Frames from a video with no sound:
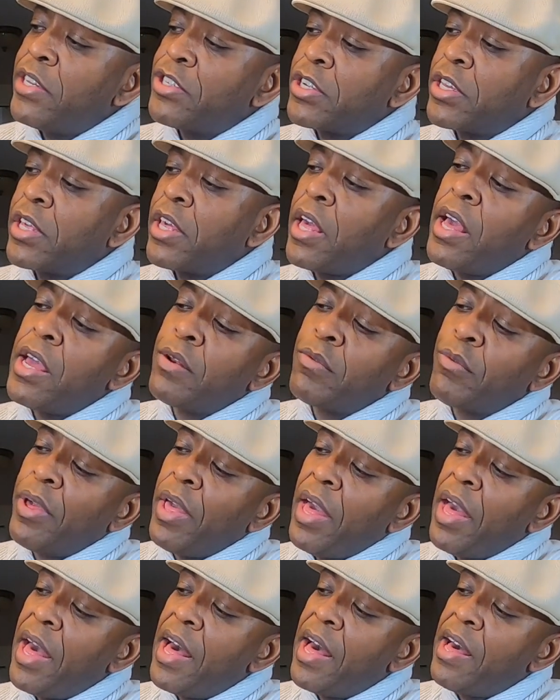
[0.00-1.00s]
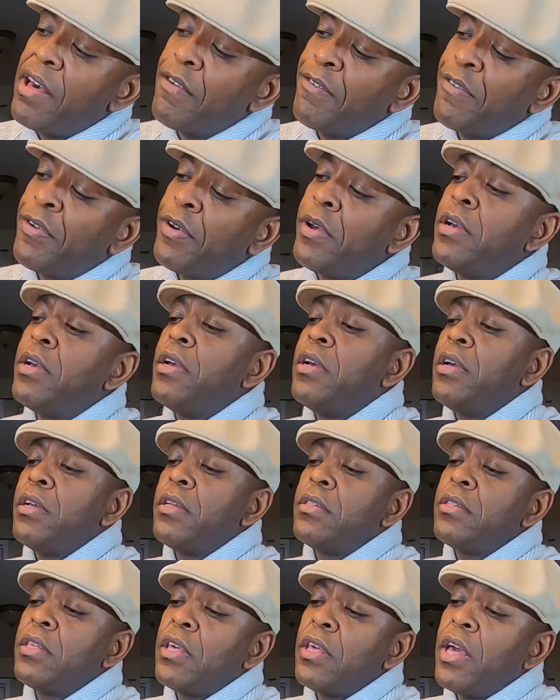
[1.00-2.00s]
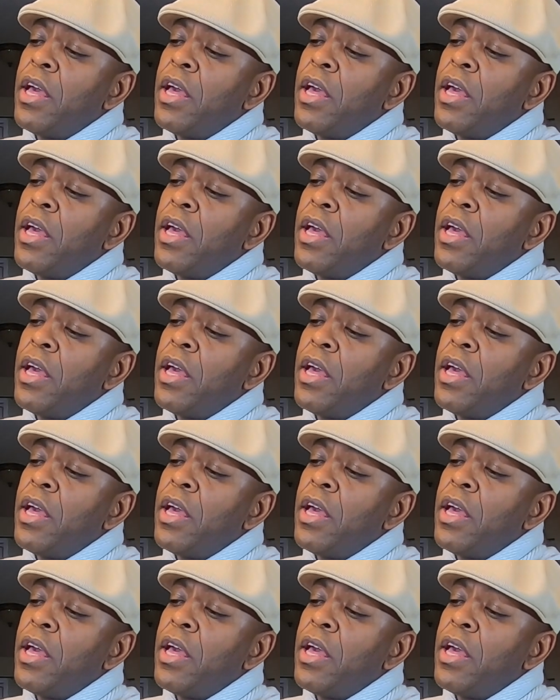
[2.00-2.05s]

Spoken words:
again, we have the